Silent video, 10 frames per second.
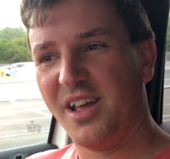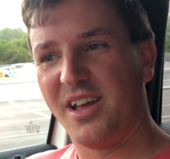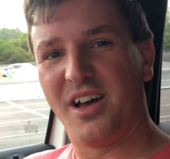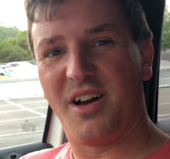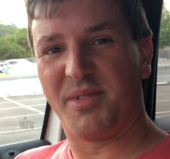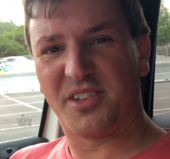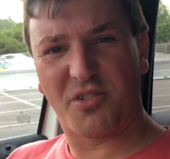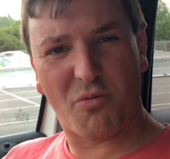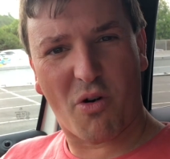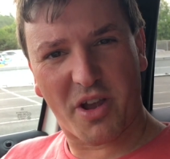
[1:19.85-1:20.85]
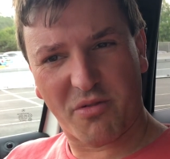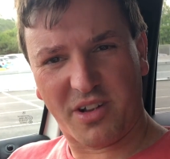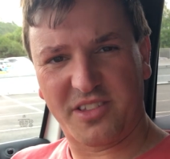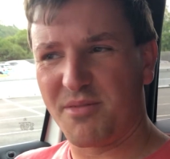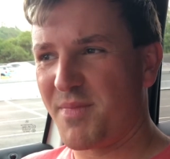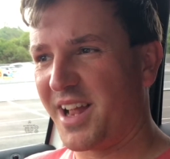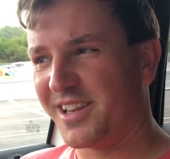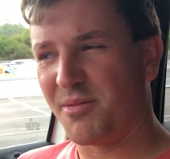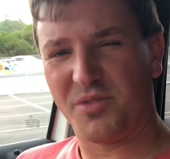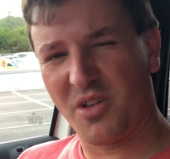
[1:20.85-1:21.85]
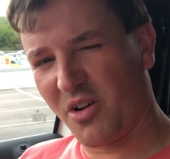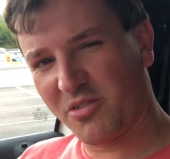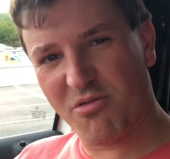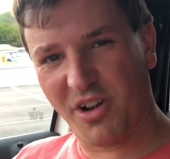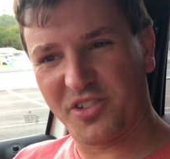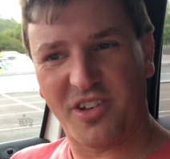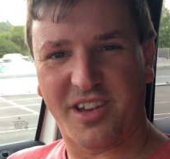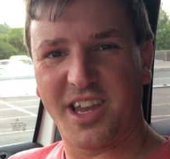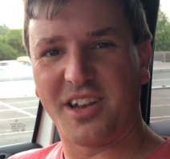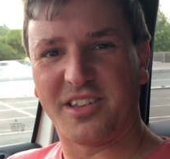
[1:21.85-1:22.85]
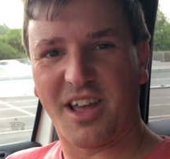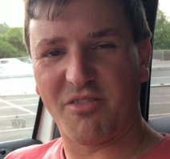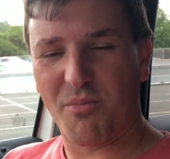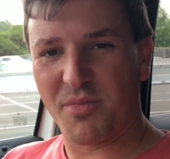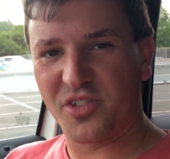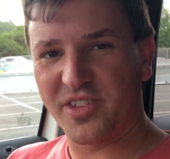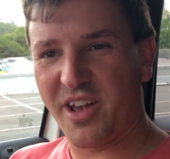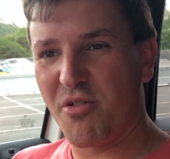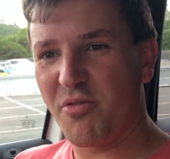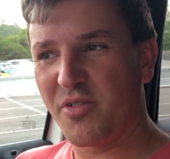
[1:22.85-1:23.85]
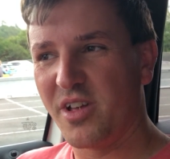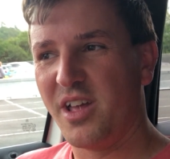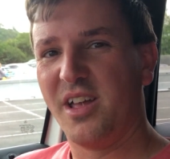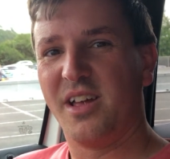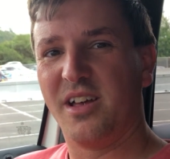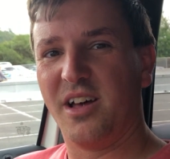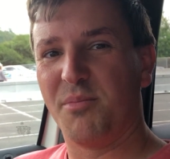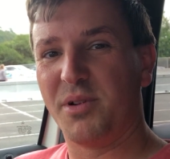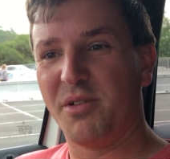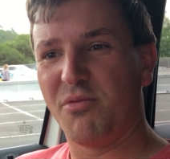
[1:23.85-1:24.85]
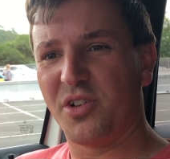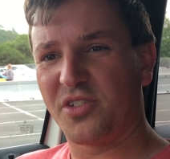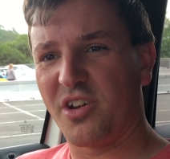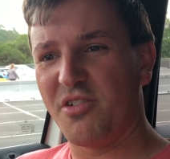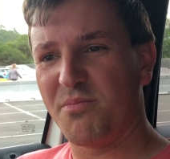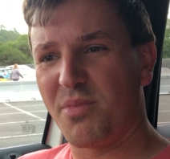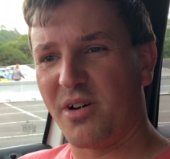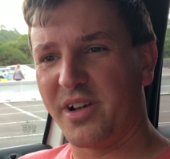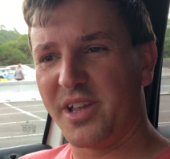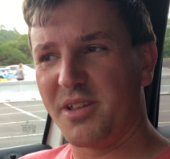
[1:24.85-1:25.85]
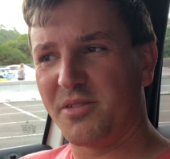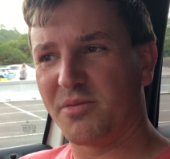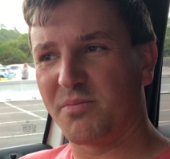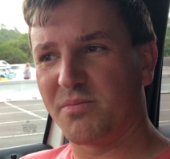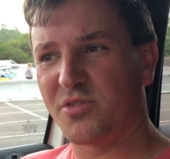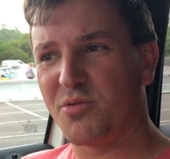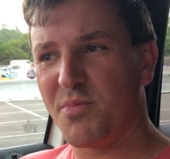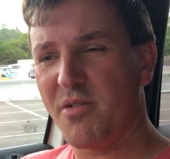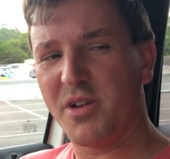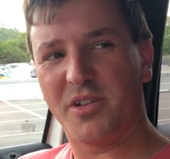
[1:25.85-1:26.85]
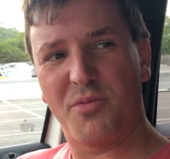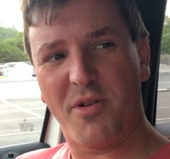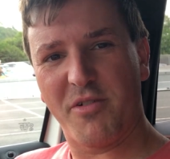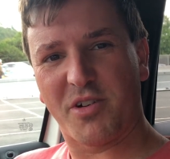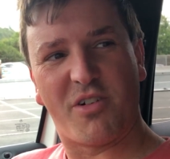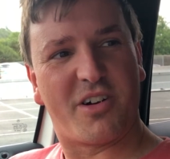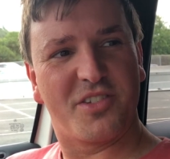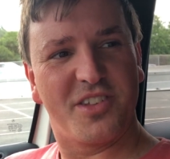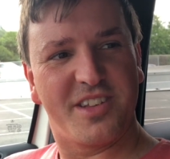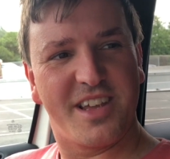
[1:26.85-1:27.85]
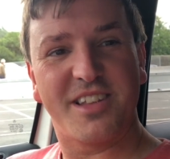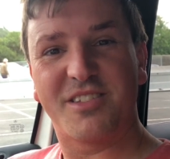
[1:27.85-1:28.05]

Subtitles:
That's a white one, that's a manual. I'm not quite so keen on that one myself, but it was owned by Jamiroquai, is it? Yeah,